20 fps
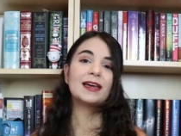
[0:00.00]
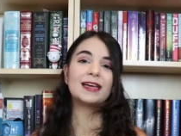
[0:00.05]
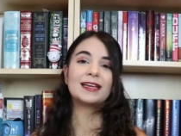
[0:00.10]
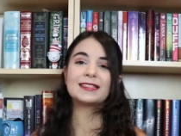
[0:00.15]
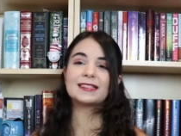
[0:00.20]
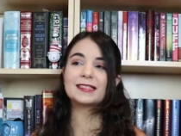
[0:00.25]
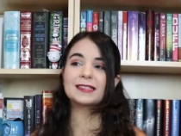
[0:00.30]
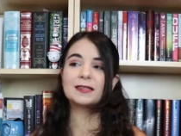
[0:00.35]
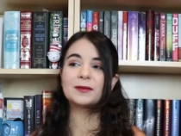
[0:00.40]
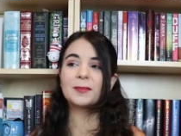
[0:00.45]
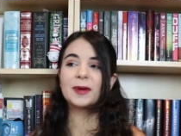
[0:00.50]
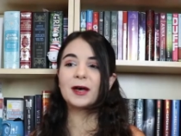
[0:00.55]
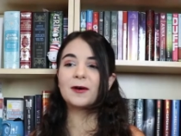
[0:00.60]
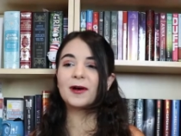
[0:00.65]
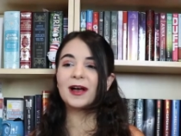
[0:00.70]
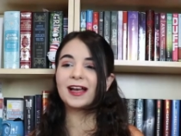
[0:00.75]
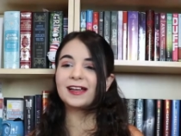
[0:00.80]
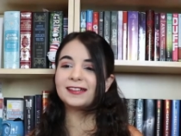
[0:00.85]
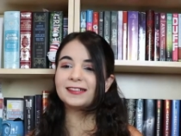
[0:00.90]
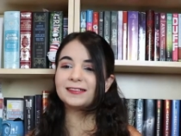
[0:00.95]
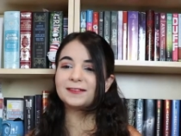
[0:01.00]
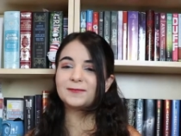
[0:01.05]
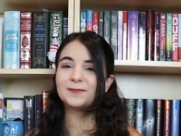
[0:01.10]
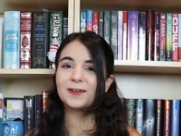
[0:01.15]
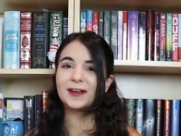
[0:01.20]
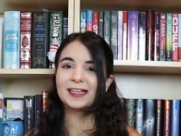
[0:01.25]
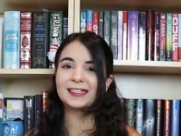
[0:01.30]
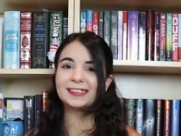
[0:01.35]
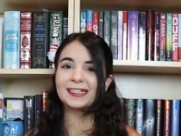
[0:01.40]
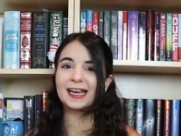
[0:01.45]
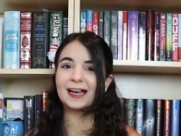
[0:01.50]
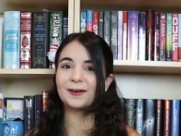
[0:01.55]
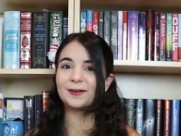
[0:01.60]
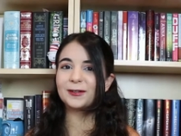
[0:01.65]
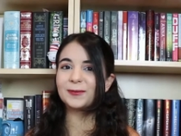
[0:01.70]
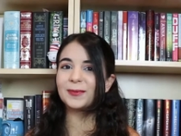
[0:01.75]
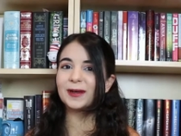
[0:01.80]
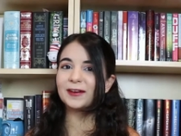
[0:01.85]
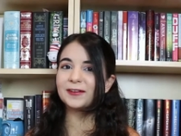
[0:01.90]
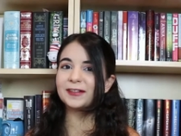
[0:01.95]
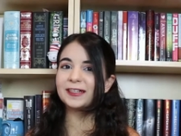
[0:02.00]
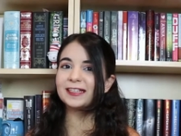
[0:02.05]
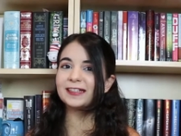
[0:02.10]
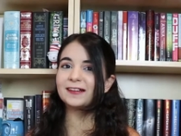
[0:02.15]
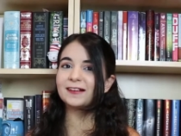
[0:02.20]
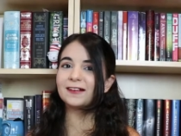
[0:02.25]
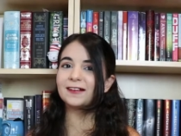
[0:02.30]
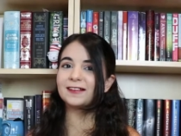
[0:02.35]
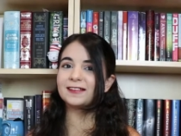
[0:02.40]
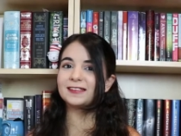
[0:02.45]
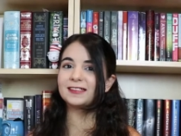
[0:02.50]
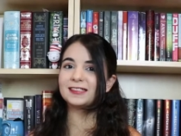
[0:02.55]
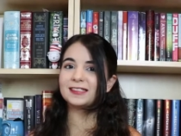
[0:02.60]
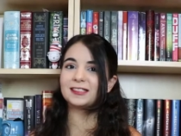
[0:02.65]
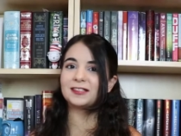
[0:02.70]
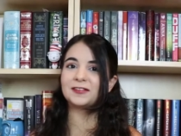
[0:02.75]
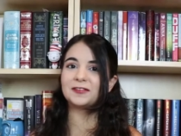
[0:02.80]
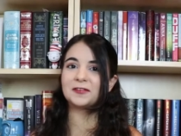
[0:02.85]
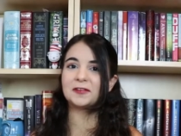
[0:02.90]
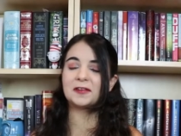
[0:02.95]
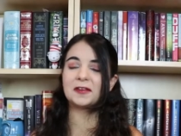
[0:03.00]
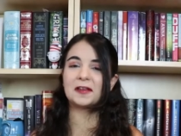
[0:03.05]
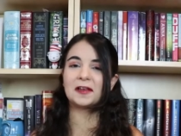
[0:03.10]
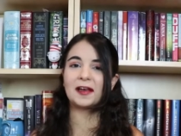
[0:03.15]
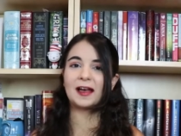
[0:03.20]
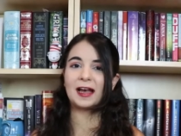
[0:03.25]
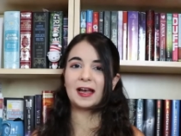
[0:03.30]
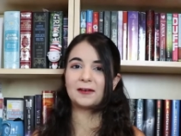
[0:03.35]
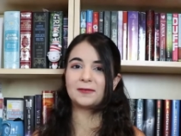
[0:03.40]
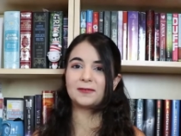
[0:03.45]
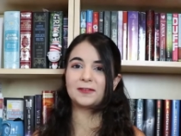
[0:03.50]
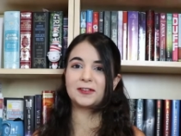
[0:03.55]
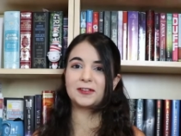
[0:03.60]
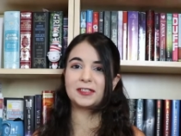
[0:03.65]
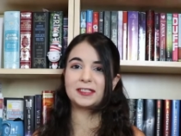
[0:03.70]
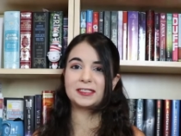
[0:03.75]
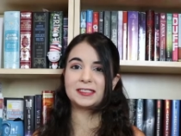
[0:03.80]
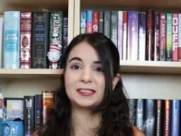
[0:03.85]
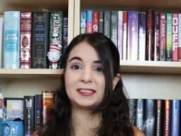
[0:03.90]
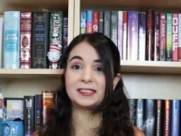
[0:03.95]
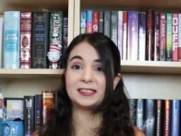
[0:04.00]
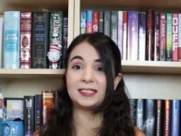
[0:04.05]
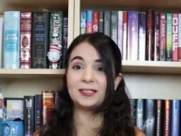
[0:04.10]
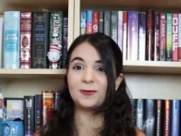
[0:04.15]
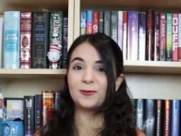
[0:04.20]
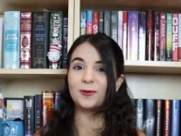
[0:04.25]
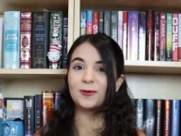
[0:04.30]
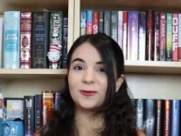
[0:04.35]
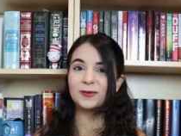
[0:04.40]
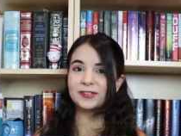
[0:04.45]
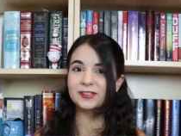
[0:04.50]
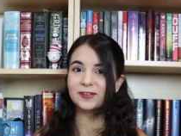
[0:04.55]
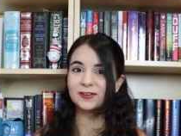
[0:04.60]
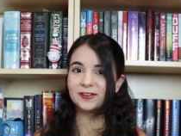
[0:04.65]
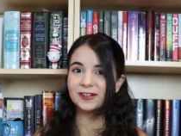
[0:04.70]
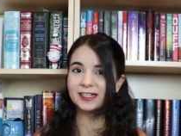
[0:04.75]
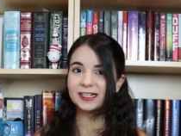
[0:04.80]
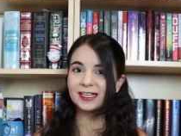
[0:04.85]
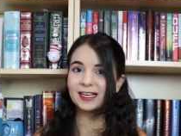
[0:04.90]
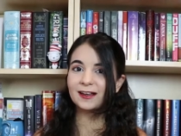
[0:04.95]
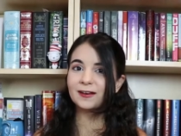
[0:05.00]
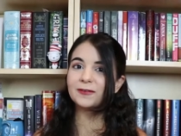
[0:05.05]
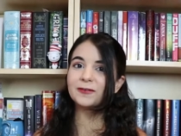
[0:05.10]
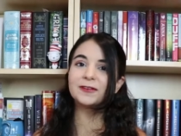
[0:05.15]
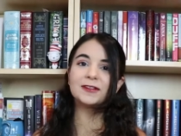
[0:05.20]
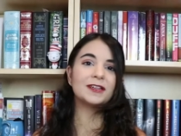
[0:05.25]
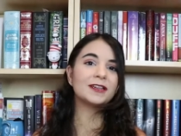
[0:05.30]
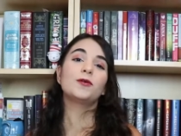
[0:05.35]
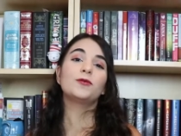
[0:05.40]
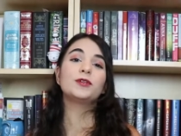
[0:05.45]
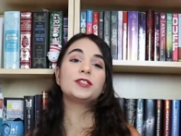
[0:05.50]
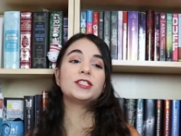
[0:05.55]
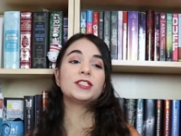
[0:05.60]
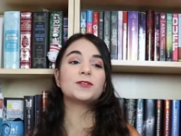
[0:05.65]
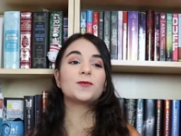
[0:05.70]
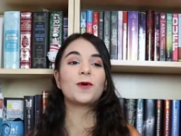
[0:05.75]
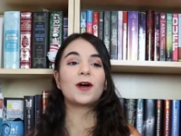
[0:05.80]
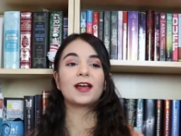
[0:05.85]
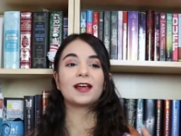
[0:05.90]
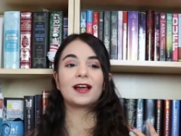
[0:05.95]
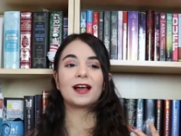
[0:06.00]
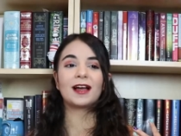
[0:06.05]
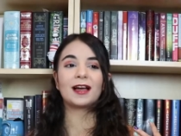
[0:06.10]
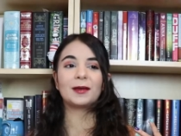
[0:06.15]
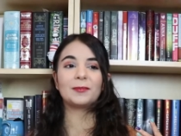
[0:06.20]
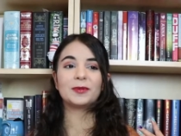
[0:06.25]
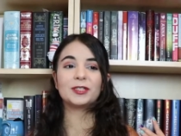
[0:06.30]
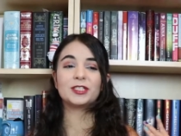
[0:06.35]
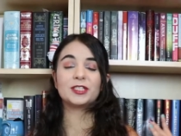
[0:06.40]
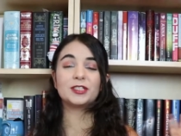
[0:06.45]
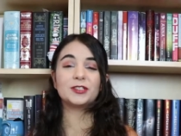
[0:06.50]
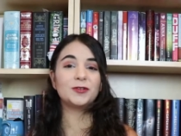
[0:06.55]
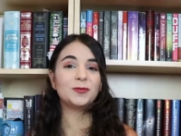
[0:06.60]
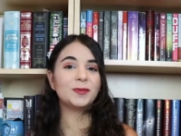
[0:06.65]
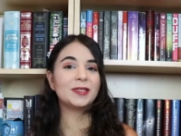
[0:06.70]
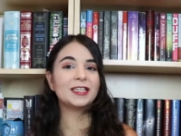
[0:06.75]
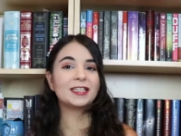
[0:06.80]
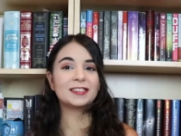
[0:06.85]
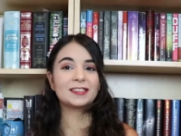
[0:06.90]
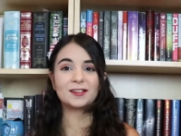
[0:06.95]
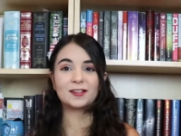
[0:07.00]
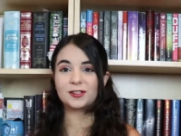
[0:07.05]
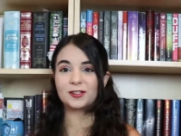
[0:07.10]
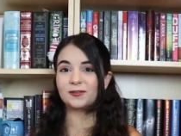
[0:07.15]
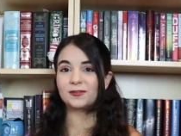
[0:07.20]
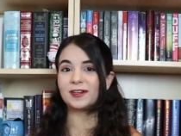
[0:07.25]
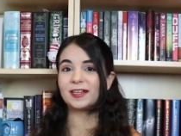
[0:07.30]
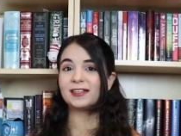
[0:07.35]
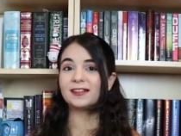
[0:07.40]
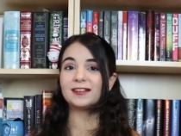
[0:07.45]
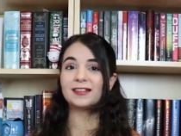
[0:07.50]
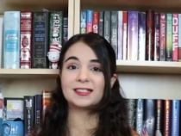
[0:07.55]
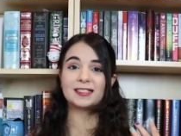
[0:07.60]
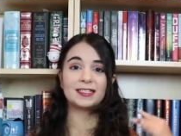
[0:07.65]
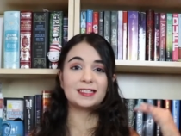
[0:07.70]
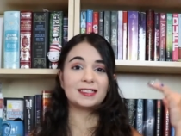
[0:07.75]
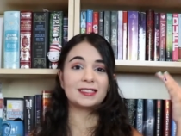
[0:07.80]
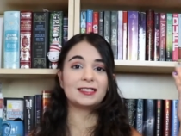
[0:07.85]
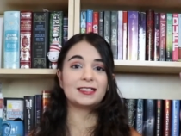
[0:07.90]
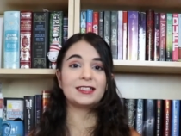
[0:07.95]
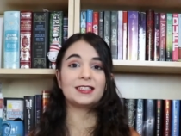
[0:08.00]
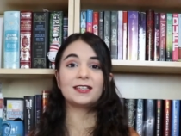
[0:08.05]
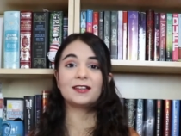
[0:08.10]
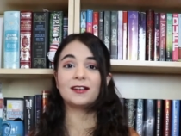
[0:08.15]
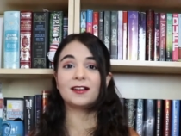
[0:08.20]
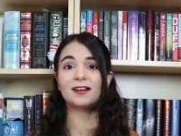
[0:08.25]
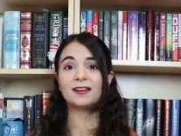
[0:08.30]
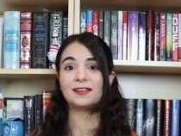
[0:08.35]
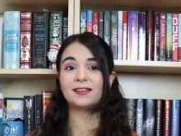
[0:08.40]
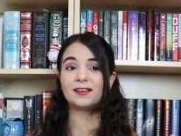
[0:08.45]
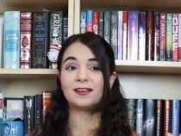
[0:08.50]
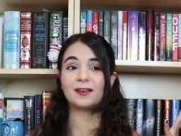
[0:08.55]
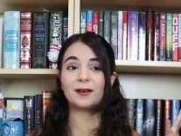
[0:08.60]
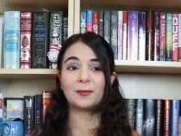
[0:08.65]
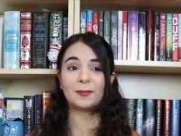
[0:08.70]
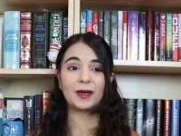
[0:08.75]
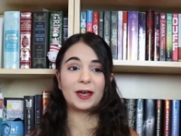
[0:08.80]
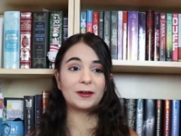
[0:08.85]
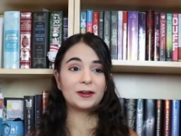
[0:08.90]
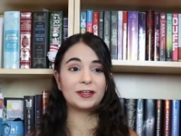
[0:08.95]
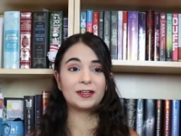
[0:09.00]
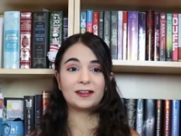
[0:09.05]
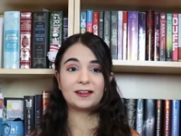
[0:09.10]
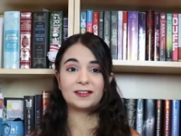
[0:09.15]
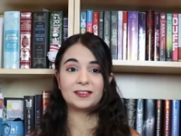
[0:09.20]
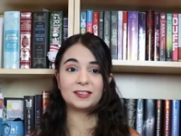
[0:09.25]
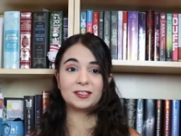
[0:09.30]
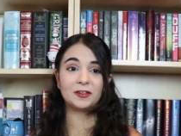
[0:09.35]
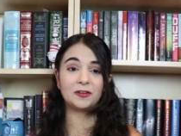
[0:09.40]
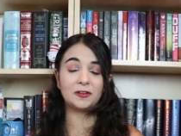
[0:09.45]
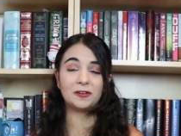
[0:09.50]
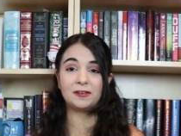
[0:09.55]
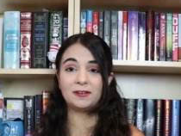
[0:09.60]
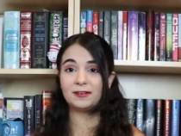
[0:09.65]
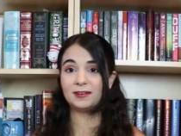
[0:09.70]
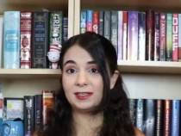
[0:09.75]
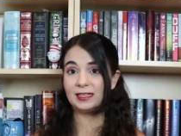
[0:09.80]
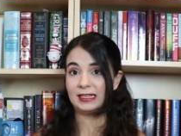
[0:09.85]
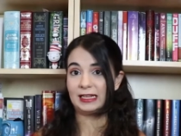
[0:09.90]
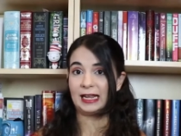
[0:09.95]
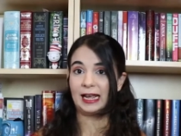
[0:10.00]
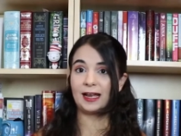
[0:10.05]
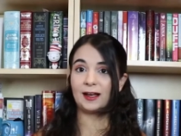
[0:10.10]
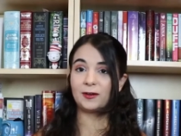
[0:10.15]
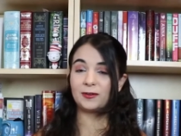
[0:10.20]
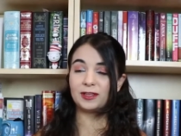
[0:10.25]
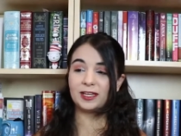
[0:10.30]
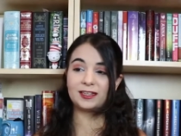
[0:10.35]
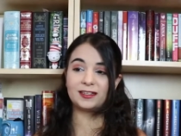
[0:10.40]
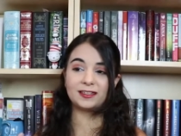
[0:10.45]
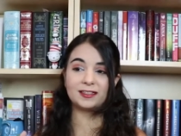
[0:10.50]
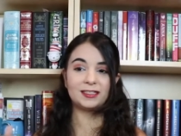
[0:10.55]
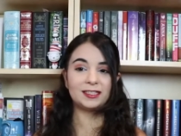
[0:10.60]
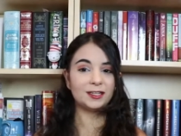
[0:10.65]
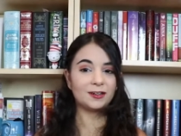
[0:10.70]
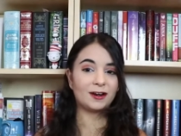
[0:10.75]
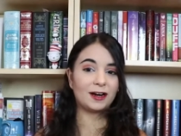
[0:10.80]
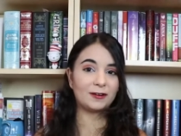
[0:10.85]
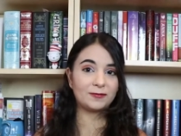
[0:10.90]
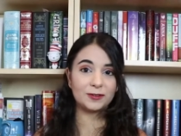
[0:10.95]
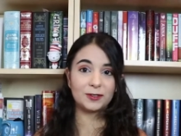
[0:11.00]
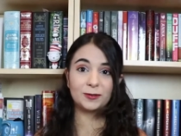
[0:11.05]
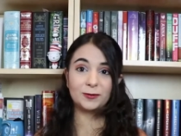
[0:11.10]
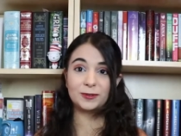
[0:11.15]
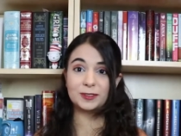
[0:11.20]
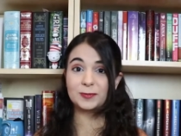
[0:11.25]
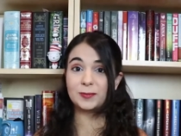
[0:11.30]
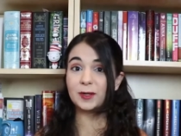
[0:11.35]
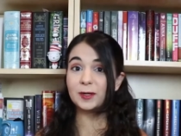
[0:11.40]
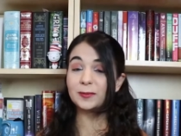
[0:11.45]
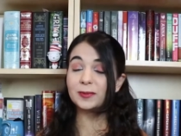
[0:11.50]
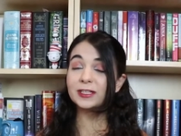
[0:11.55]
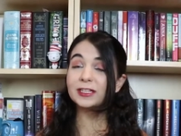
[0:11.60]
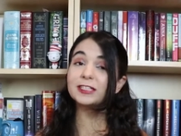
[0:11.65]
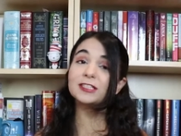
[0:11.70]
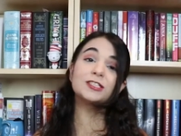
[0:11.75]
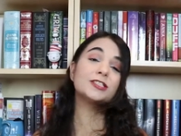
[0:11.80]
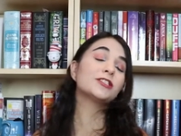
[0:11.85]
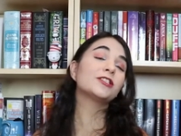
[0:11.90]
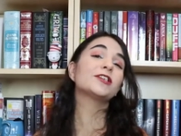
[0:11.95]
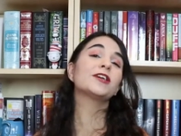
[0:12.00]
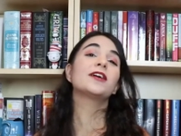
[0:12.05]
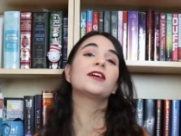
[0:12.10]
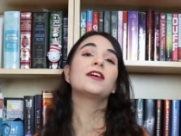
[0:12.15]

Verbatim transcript: and somehow I didn't find out about it until after its sequel was already out which is why I'm assuming it's underrated because I didn't hear anything about it until now, like a year after it was published.